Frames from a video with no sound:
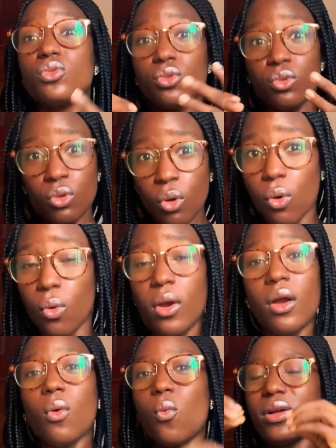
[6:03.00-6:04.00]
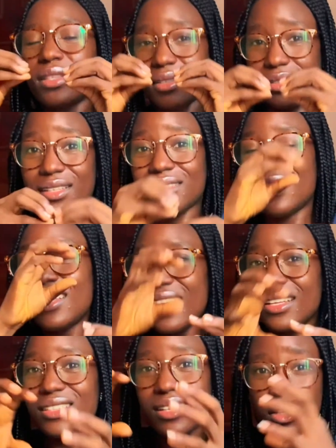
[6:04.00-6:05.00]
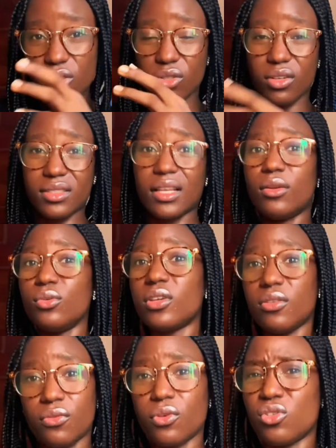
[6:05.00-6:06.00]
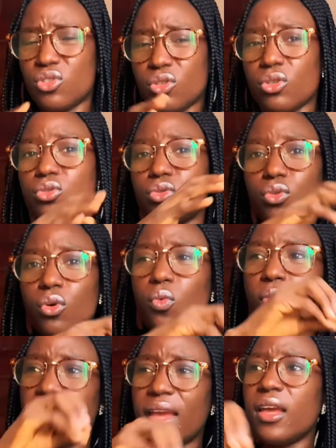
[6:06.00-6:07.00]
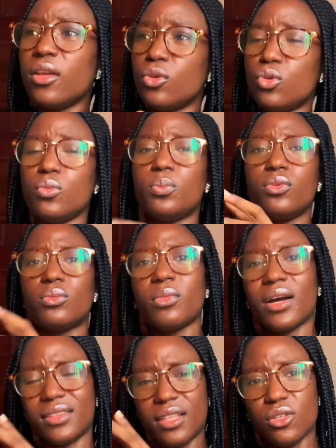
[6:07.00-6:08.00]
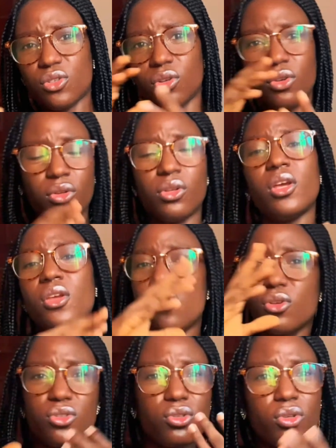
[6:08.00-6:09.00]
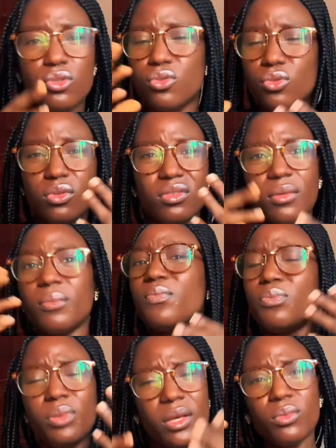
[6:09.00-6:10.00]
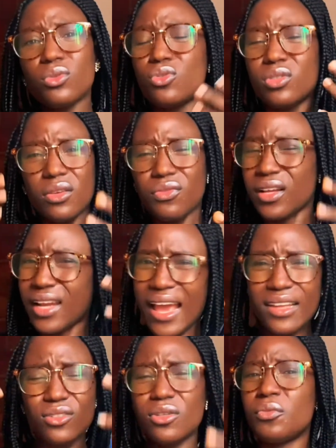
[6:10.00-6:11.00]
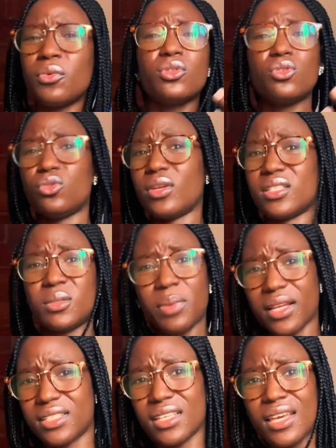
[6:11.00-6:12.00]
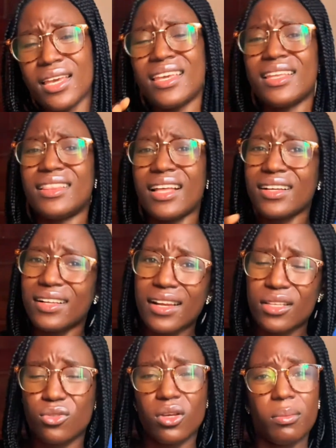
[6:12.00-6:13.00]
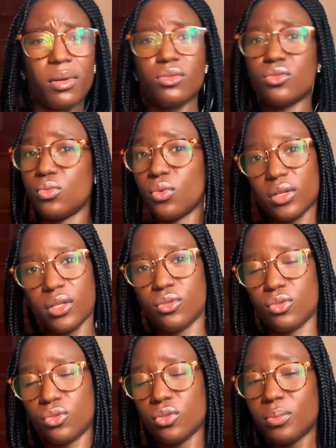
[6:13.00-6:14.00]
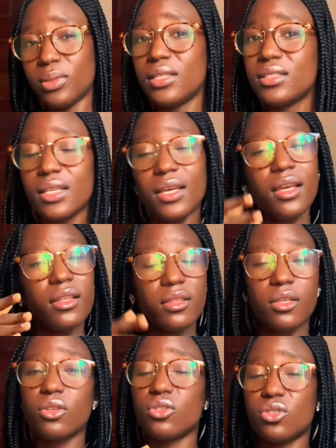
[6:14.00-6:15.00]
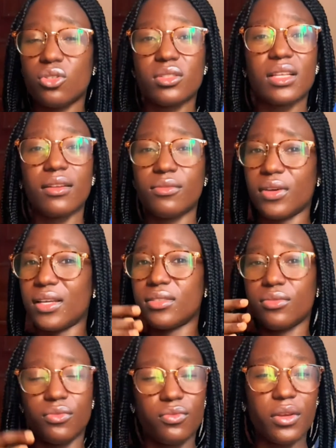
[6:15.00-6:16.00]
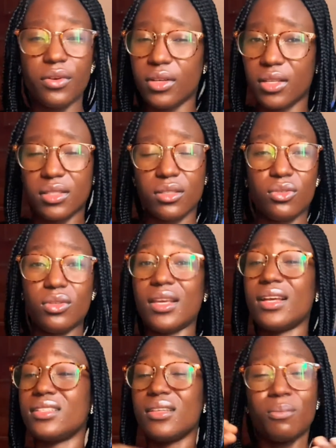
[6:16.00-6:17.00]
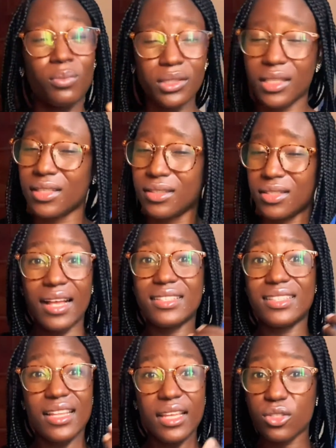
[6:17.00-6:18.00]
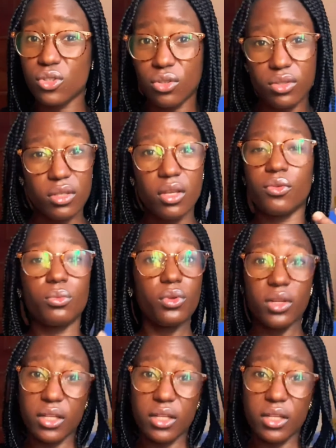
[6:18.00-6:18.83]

will know what exactly each lecturers are looking for. Your seniors will know where you should put more attention on. Your seniors will be able to give you an idea of what you should expect in that class you're about to walk into. So please take your seniors' advice very necessary. They're as important as lectures from your